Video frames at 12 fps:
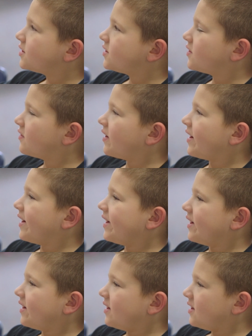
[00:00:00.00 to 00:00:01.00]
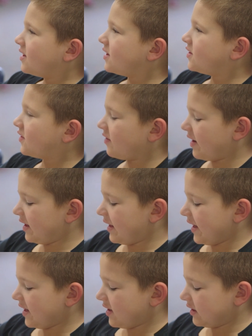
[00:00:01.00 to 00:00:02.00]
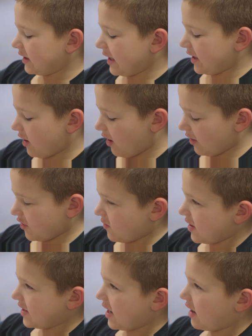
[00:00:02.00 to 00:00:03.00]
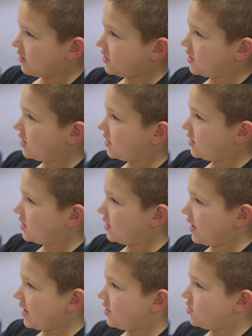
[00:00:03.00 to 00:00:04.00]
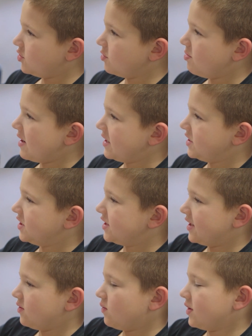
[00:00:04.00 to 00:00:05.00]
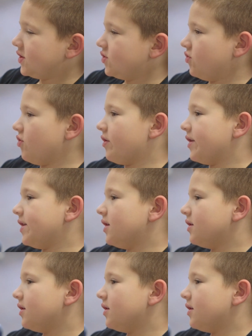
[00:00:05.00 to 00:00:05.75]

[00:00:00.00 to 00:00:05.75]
To write like all the way down to like 2 pages in one story.